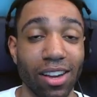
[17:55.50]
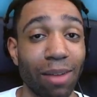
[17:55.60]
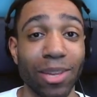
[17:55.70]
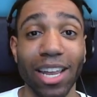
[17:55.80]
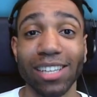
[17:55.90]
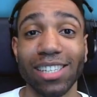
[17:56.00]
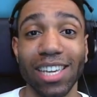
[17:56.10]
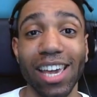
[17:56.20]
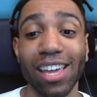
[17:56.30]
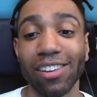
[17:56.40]
I mean, that's
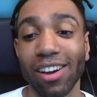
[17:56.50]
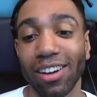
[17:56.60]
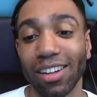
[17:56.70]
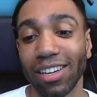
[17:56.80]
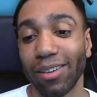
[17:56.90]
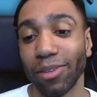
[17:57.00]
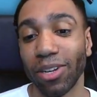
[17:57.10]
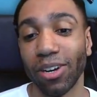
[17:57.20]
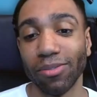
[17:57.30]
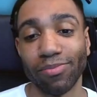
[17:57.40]
the end, y'all. You
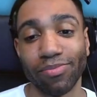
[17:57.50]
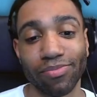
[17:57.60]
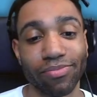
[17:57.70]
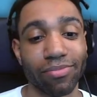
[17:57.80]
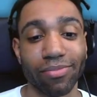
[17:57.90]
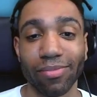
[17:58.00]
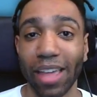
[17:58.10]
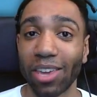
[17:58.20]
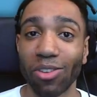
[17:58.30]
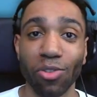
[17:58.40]
know,
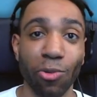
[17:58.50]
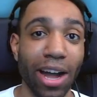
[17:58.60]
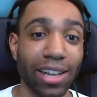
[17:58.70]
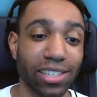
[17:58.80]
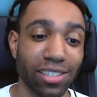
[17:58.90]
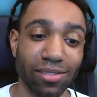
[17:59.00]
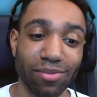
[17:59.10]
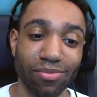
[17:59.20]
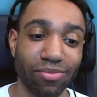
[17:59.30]
thank you for watching.